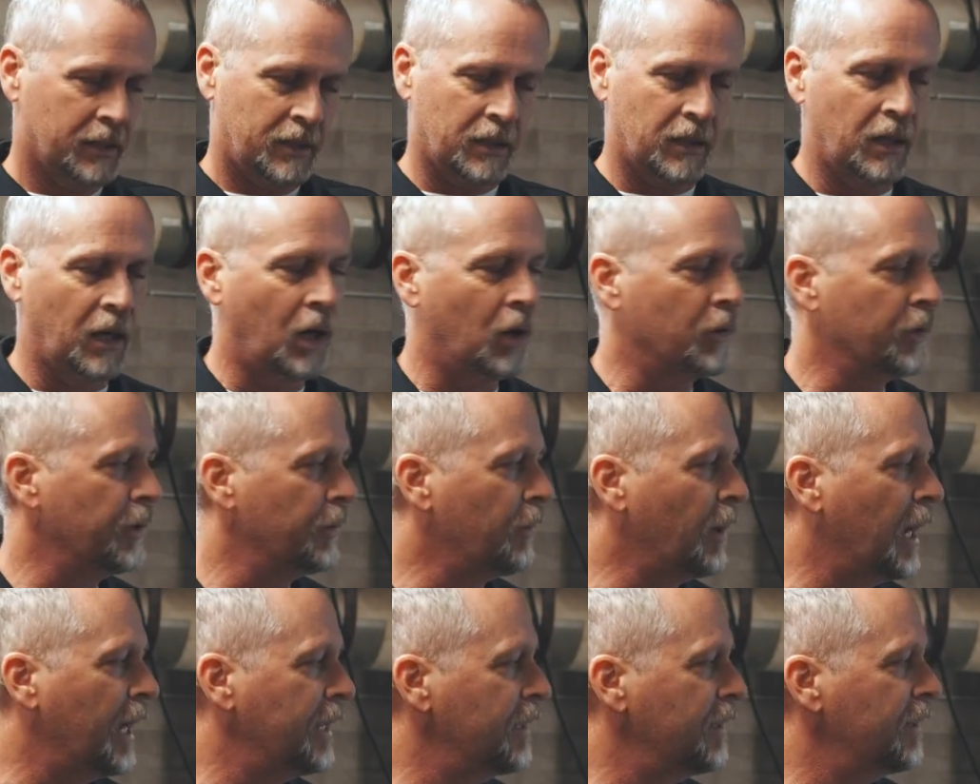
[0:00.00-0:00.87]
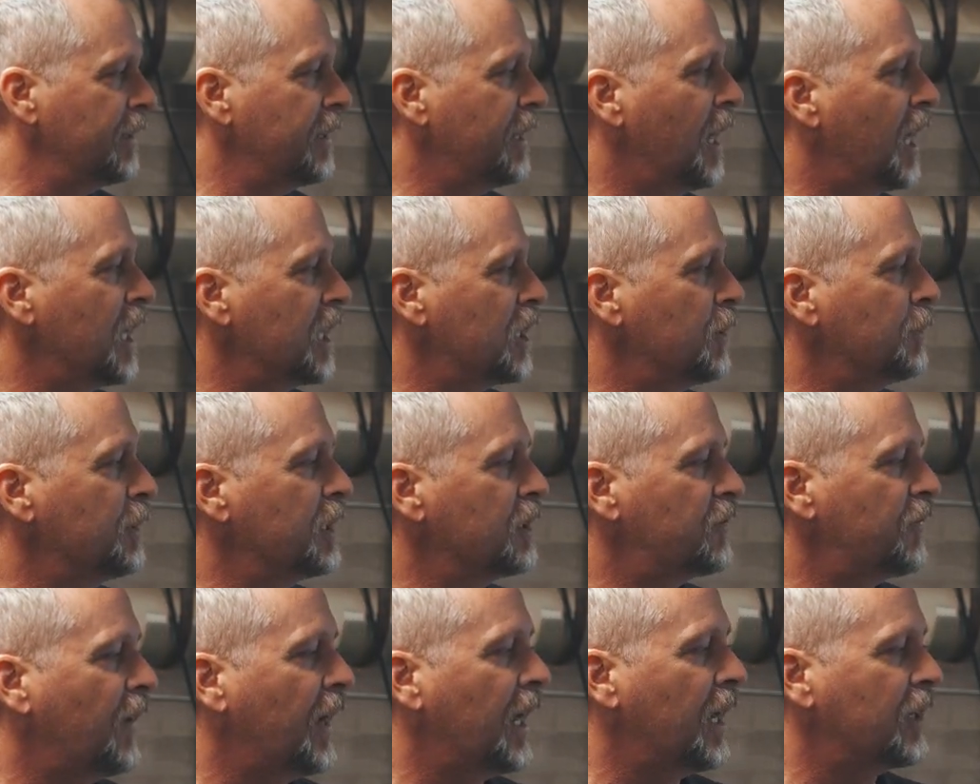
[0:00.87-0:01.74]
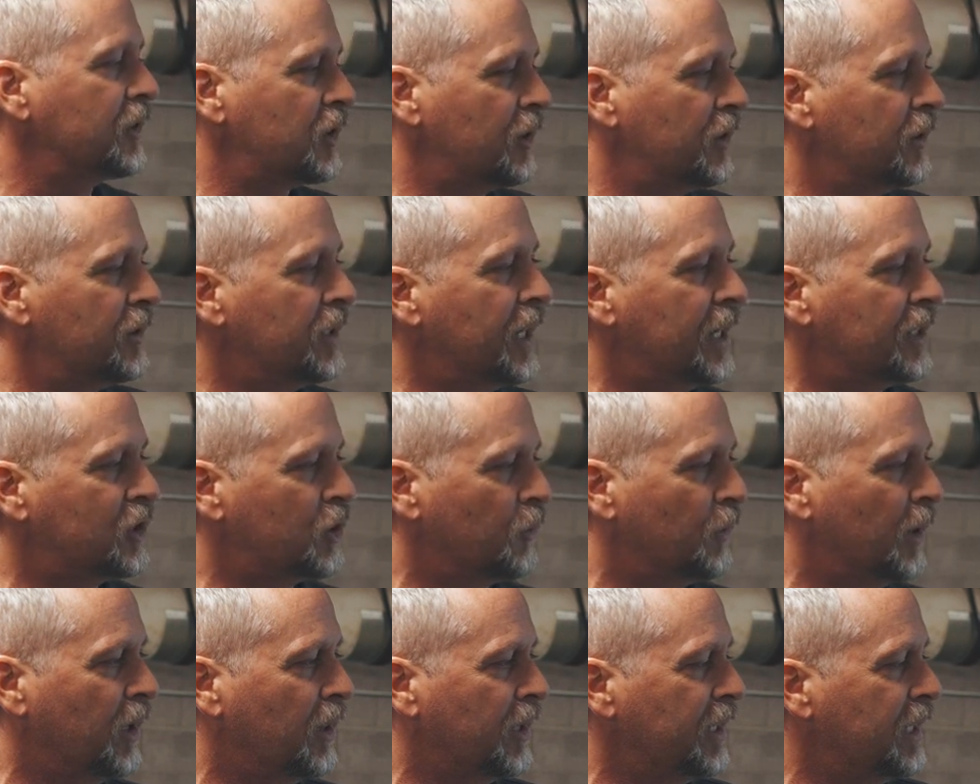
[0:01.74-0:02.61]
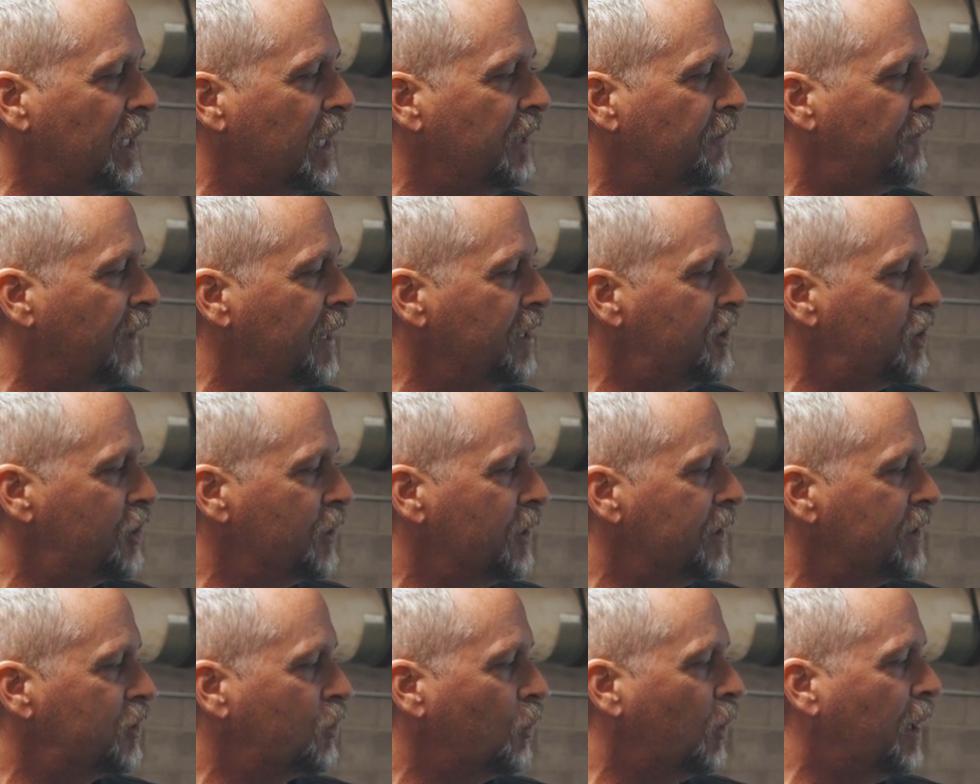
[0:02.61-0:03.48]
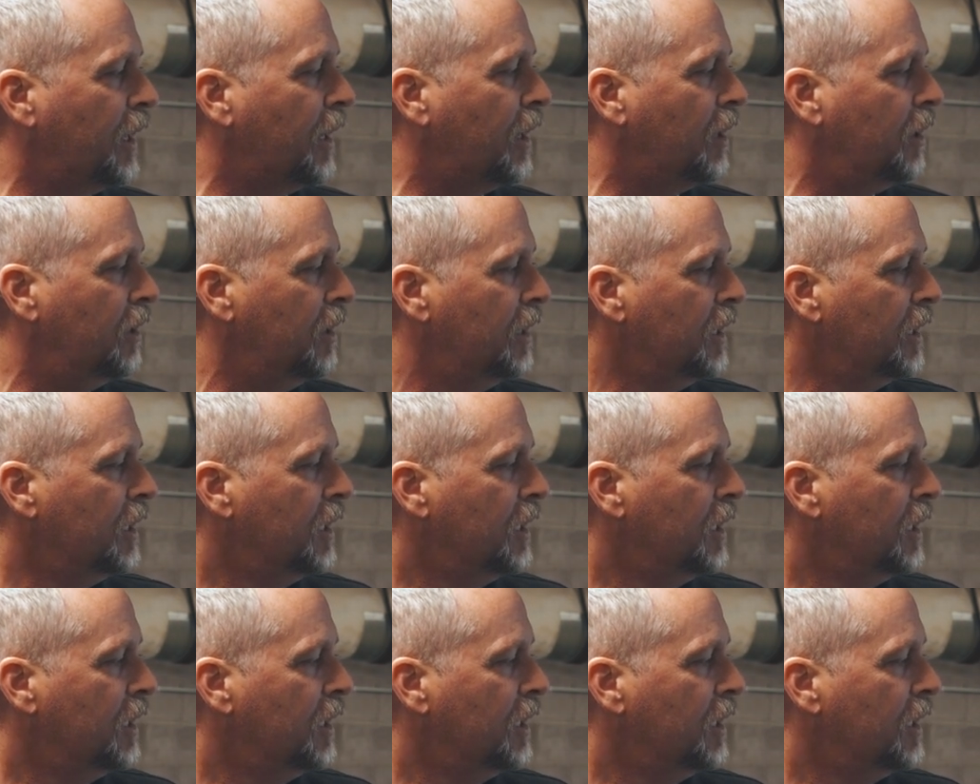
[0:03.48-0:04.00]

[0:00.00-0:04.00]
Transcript: Could load it right in the documents file. So that's a really neat feature as well.